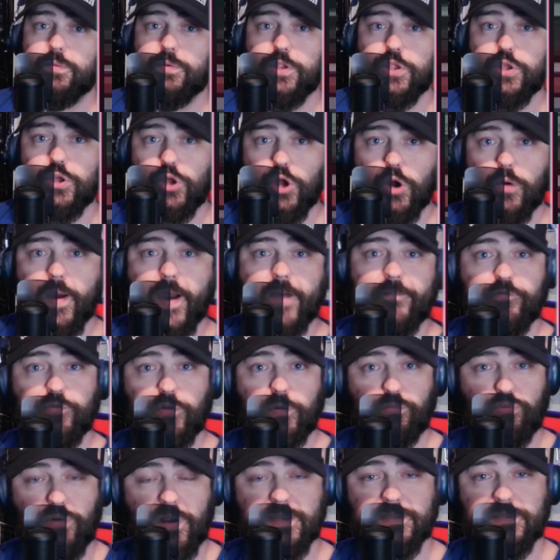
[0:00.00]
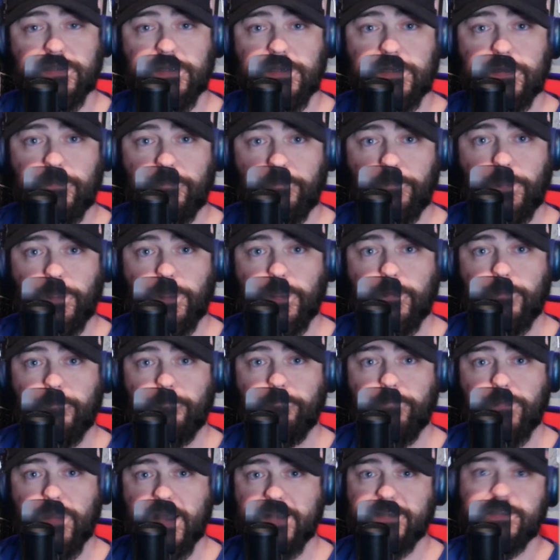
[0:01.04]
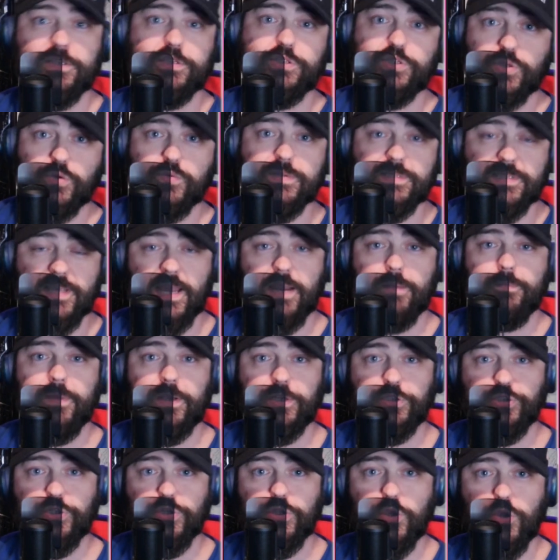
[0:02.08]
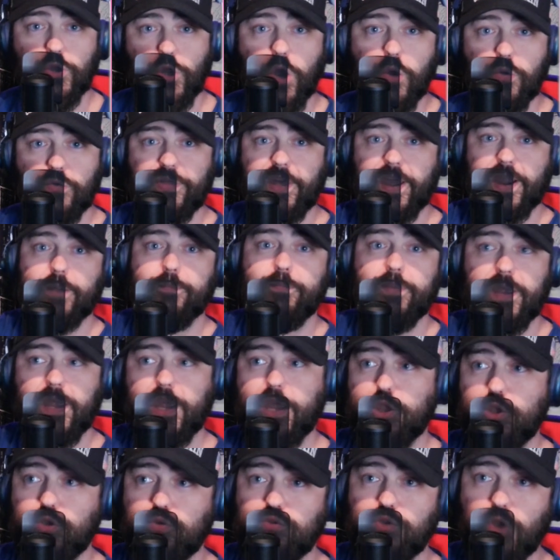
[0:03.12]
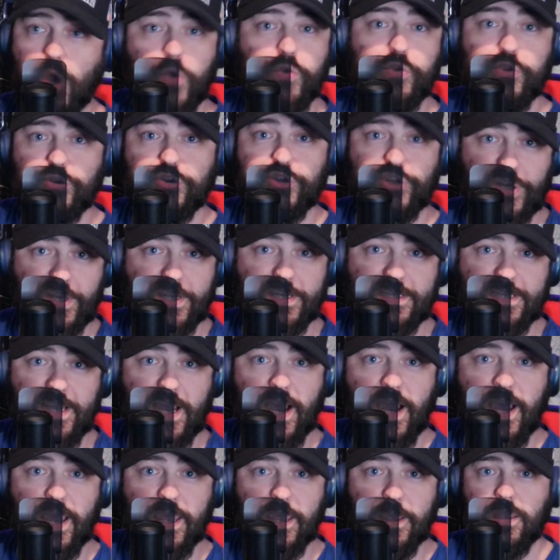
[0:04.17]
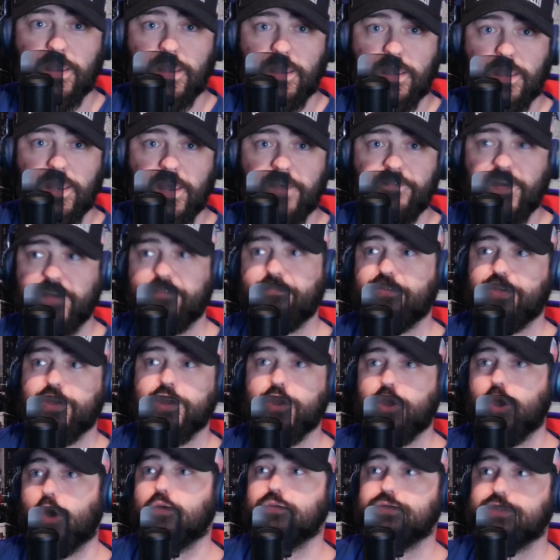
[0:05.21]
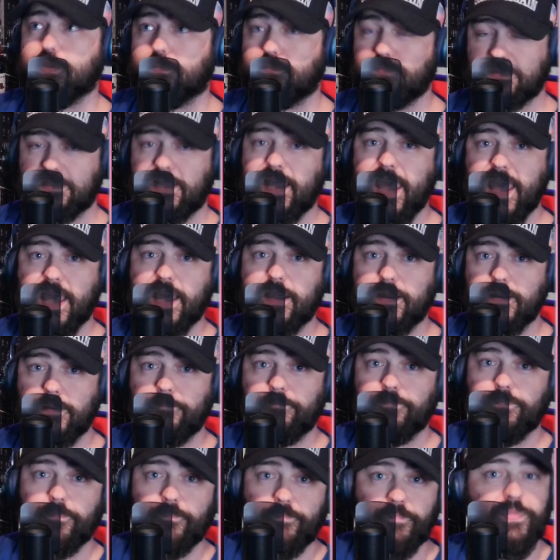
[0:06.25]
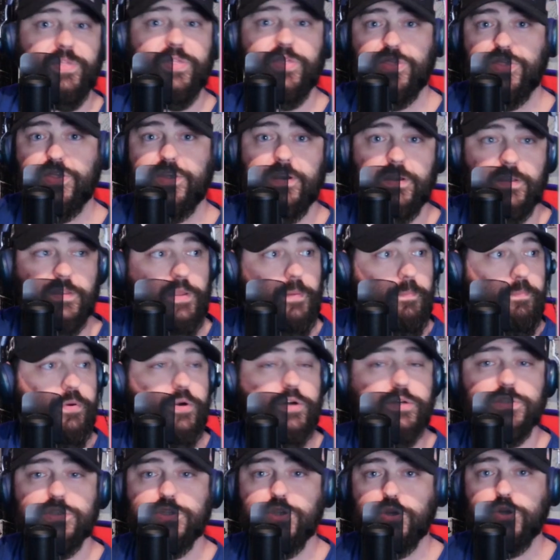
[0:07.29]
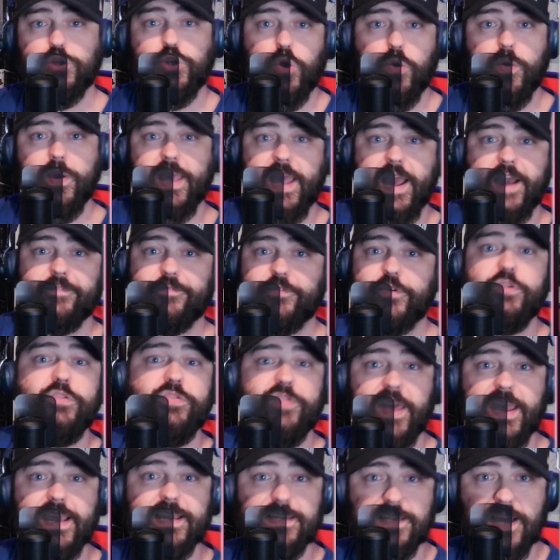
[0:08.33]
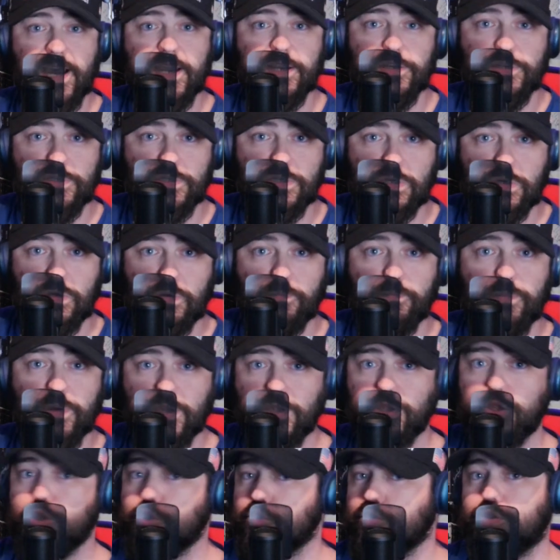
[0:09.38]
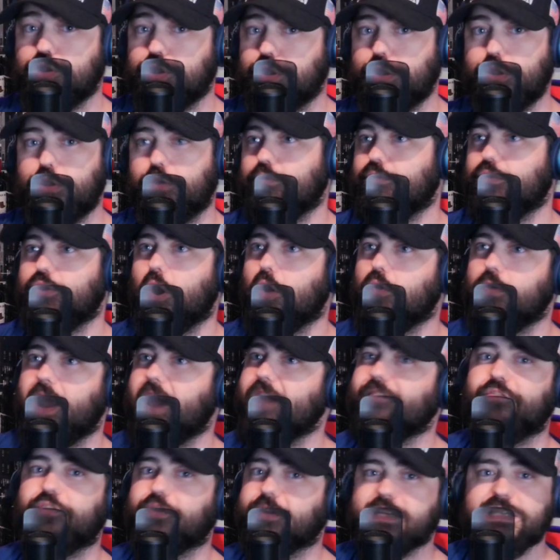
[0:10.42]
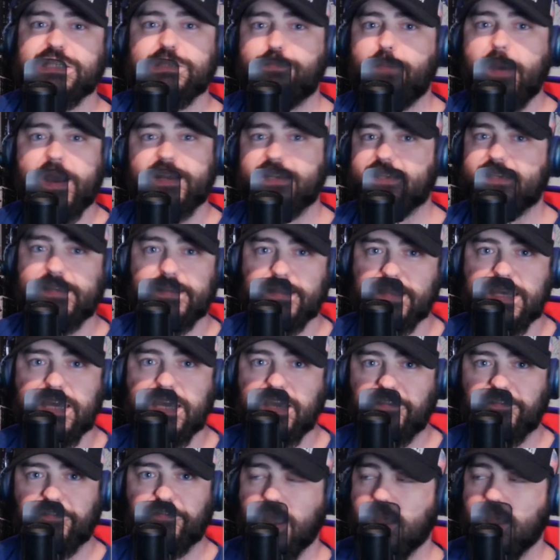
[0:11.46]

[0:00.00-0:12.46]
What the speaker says: you go after a president, it's a suicide mission. You go there, you know you're going to die. If everything goes to plan, the person you're going after, they died too. But you don't ever expect to leave.